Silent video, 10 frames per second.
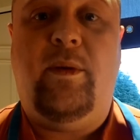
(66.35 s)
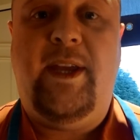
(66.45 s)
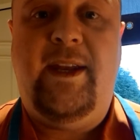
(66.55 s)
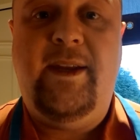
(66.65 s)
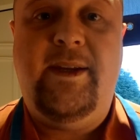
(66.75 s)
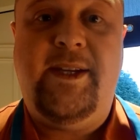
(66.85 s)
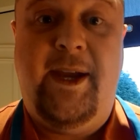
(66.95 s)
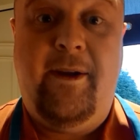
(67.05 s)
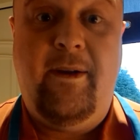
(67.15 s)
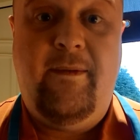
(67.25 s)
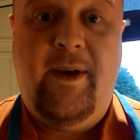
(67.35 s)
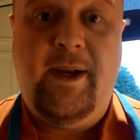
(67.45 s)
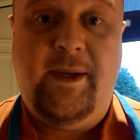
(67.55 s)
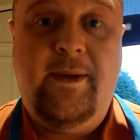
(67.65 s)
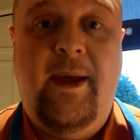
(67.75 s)
He did Sierra
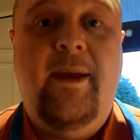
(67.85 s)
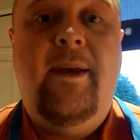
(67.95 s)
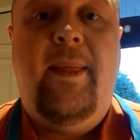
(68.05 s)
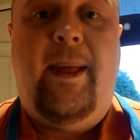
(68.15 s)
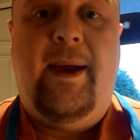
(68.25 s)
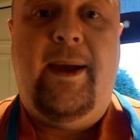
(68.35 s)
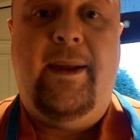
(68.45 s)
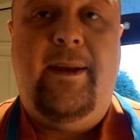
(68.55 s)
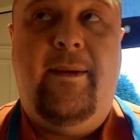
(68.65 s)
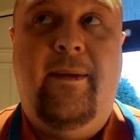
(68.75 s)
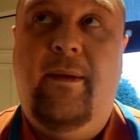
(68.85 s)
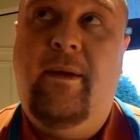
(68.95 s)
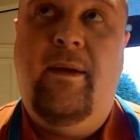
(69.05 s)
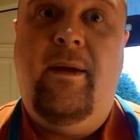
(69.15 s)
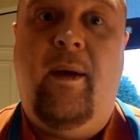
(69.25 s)
Nevada and
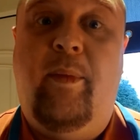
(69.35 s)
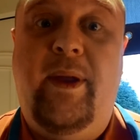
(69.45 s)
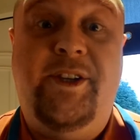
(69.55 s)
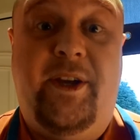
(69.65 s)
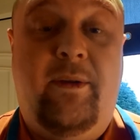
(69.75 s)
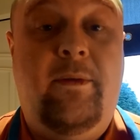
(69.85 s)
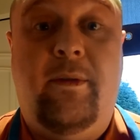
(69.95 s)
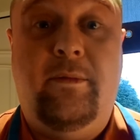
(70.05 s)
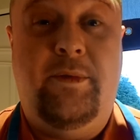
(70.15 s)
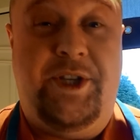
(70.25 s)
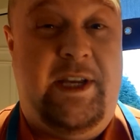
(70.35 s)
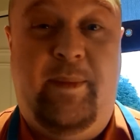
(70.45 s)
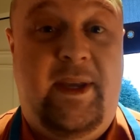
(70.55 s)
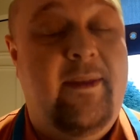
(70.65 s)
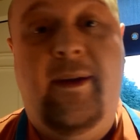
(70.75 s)
a British ale called
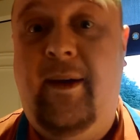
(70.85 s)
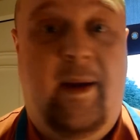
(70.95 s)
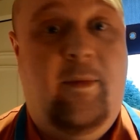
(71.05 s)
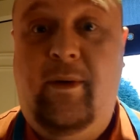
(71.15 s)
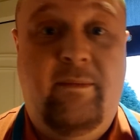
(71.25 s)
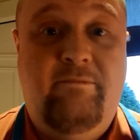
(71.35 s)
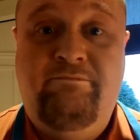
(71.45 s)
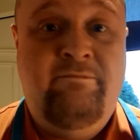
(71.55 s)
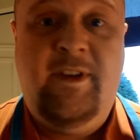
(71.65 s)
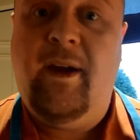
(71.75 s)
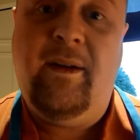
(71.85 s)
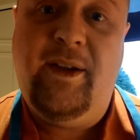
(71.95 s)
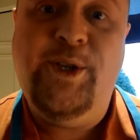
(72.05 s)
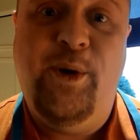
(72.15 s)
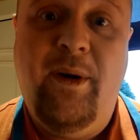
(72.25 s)
GB that I'm not entirely
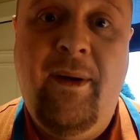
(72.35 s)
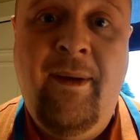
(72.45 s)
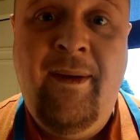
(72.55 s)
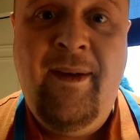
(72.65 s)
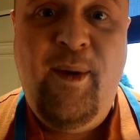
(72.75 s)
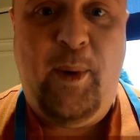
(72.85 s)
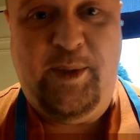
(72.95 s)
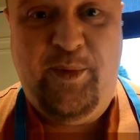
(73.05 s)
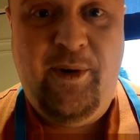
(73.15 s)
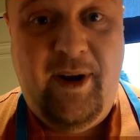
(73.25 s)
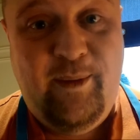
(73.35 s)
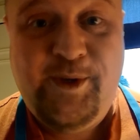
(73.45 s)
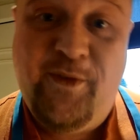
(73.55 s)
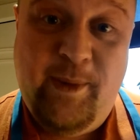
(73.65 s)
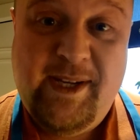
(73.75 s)
sure which brewery it was
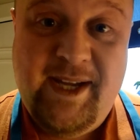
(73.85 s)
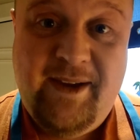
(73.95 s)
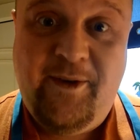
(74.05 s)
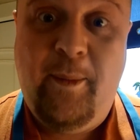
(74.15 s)
from, etc.